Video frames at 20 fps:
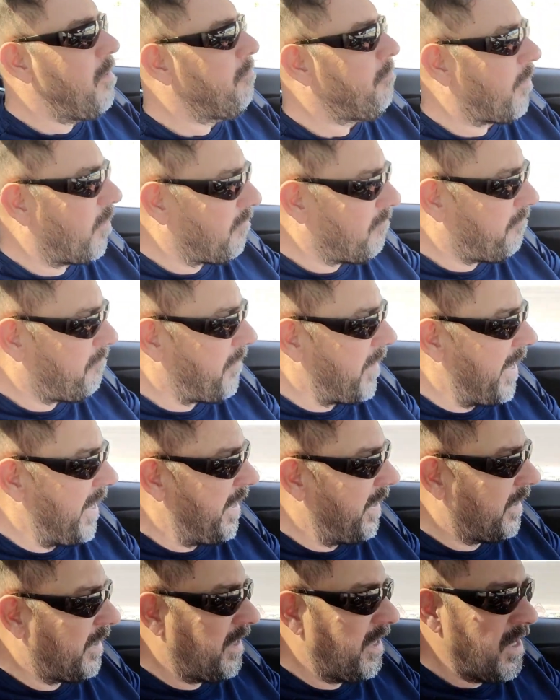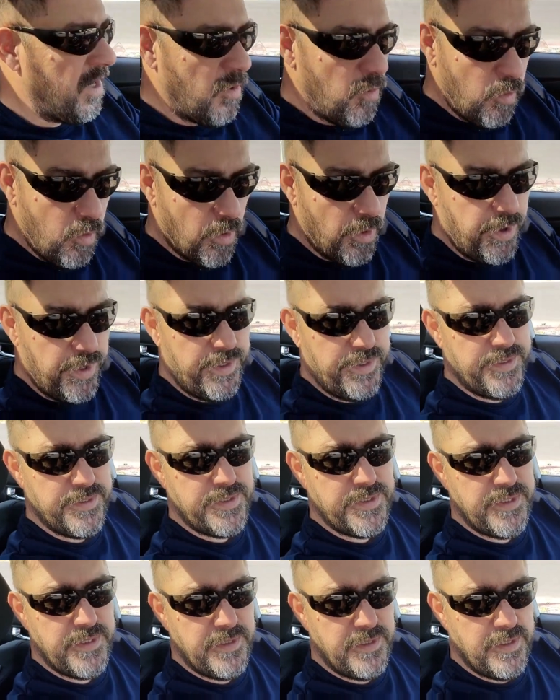prophetic word,
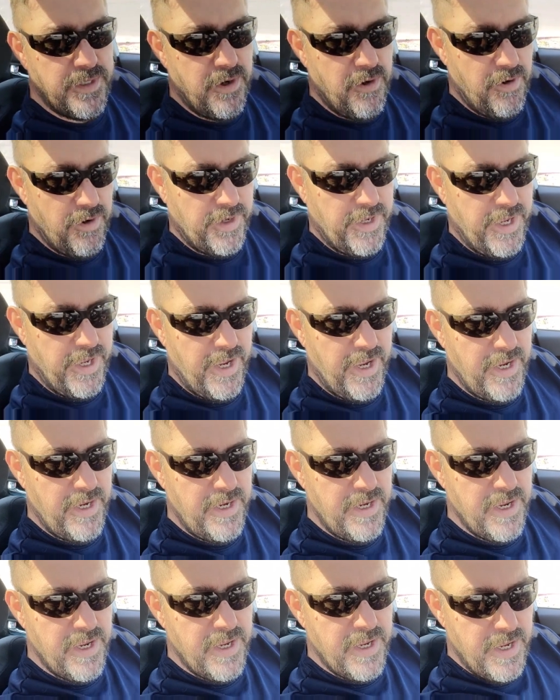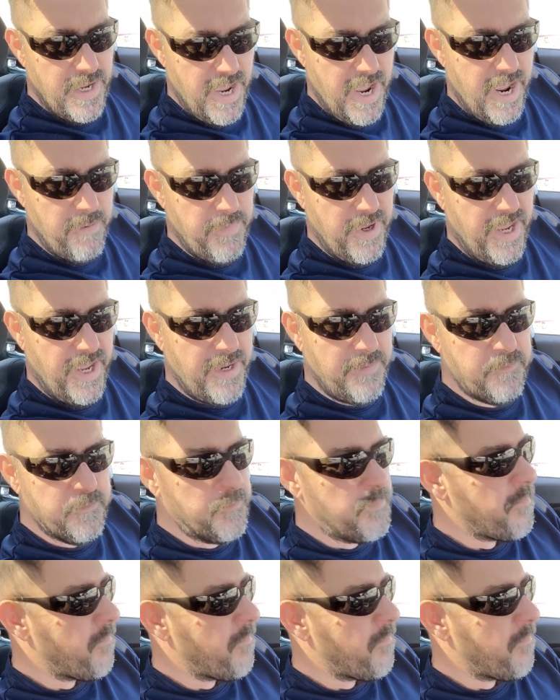okay, amen.